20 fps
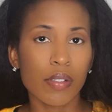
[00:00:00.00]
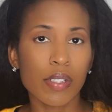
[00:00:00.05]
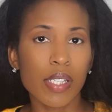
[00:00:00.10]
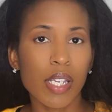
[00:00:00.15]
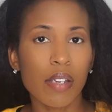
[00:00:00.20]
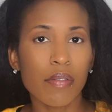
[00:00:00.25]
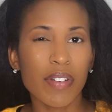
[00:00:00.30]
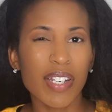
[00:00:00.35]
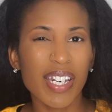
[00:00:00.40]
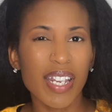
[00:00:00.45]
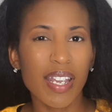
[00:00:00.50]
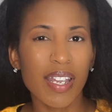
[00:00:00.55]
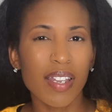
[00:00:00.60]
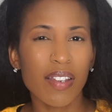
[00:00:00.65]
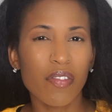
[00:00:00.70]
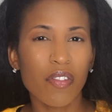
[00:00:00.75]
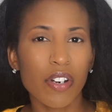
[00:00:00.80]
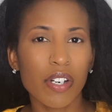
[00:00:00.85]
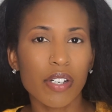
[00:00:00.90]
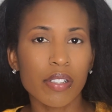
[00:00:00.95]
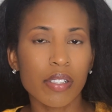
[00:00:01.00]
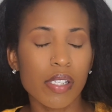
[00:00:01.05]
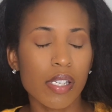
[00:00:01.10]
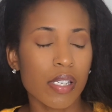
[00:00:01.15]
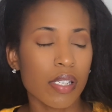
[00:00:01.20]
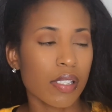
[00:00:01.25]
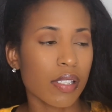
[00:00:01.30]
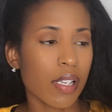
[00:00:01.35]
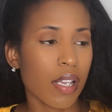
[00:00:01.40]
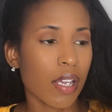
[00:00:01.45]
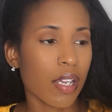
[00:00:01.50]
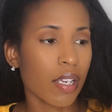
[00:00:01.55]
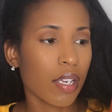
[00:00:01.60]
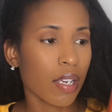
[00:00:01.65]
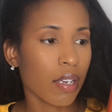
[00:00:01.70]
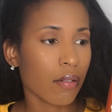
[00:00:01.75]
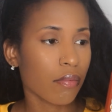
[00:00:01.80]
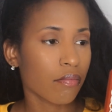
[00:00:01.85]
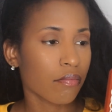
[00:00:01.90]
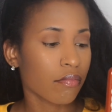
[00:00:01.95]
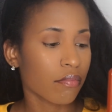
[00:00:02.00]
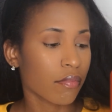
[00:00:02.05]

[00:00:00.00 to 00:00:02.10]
it's everyday versus like